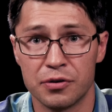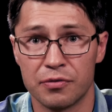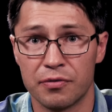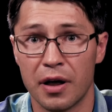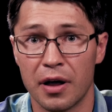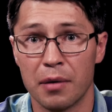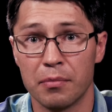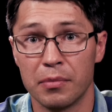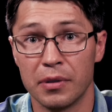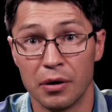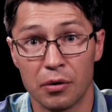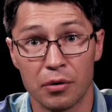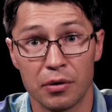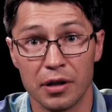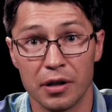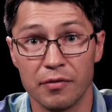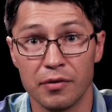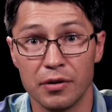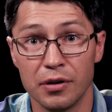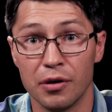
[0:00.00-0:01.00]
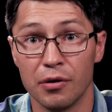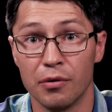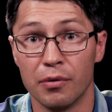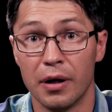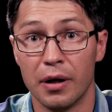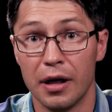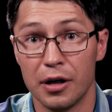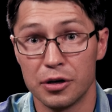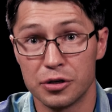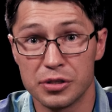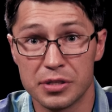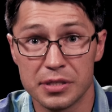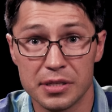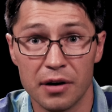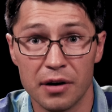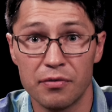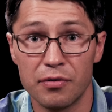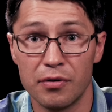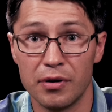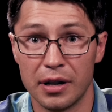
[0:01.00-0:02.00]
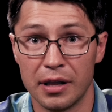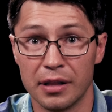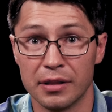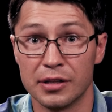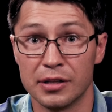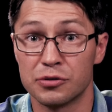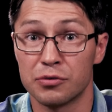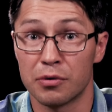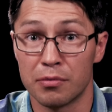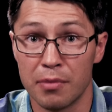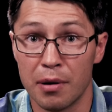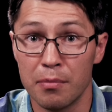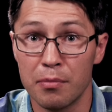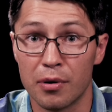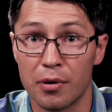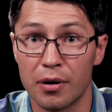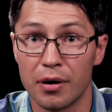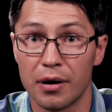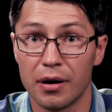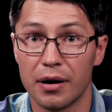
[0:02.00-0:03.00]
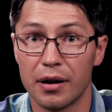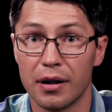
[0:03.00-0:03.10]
your family, or even you should suffer an illness, remember,